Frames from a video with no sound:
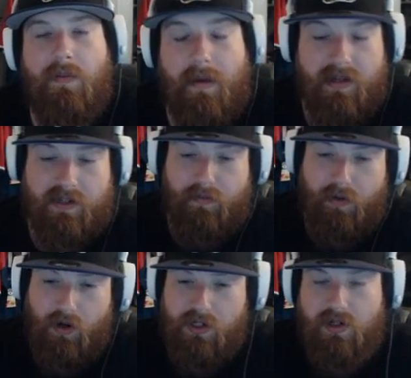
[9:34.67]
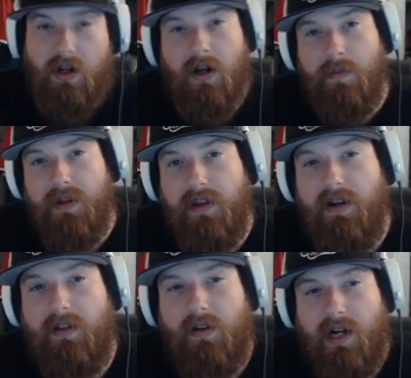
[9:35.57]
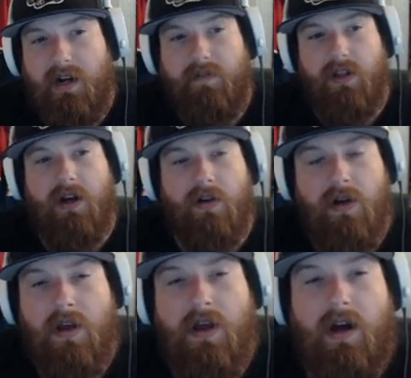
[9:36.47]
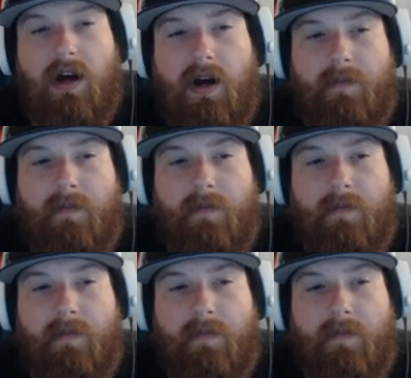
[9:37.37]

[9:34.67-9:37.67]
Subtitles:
maybe it's a board stall, but they're kind of low, you're